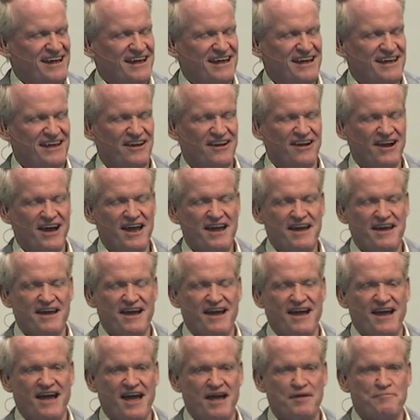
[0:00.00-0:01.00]
Yeah, I,
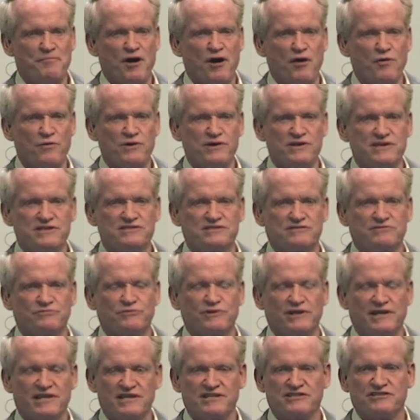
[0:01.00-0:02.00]
I'm always
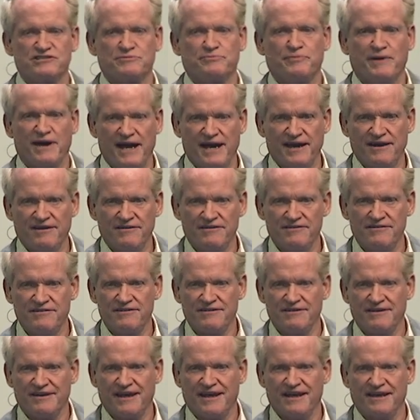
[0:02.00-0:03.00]
really
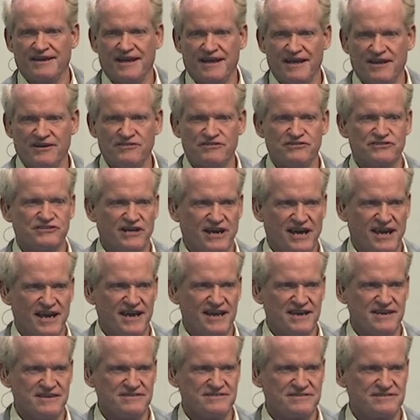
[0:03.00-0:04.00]
inspired and
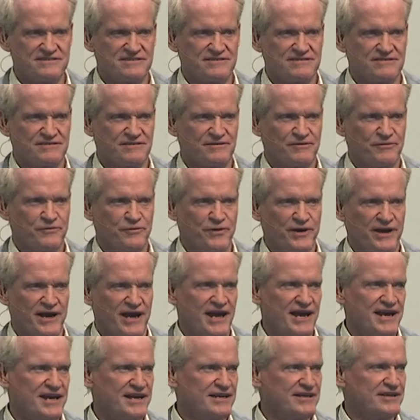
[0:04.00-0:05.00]
energized when
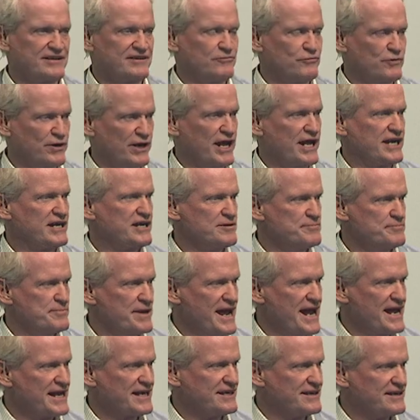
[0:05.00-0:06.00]
I when I come
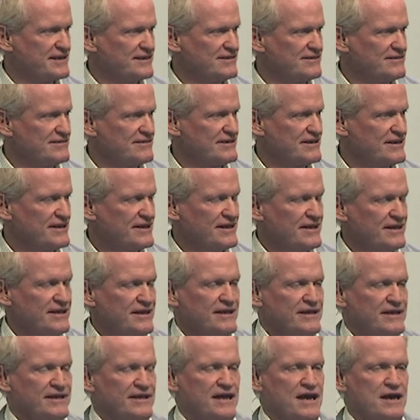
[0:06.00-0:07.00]
back here.
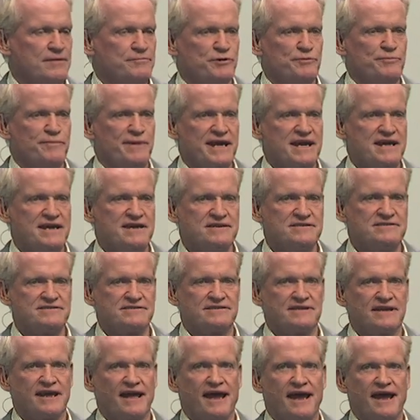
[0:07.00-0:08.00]
I'm
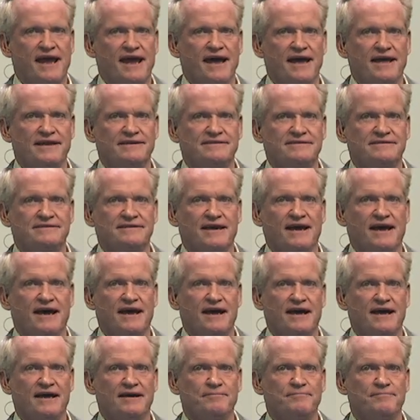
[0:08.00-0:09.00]
amazed at
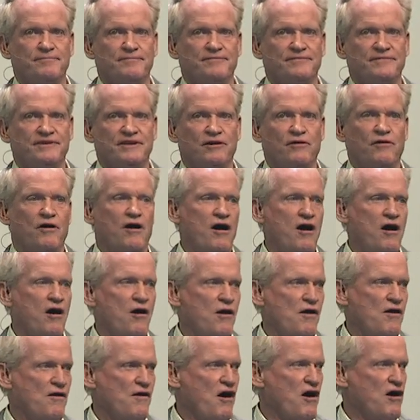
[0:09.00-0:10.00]
um, you know
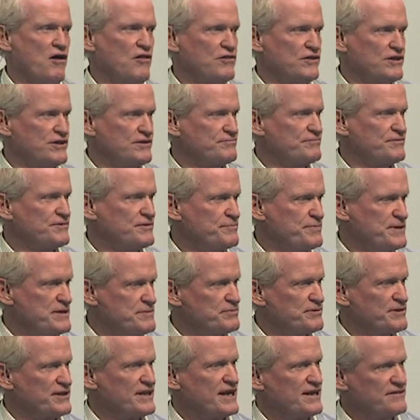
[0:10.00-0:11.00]
all, all the, the
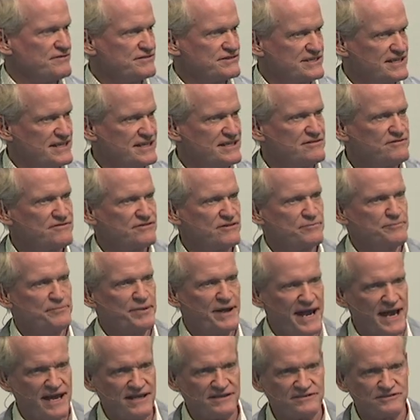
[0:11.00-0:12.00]
people that I've seen from
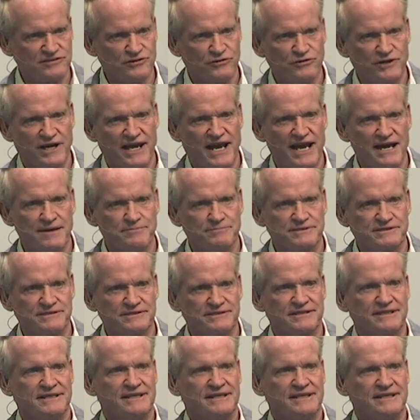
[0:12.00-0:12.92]
past SOCAPs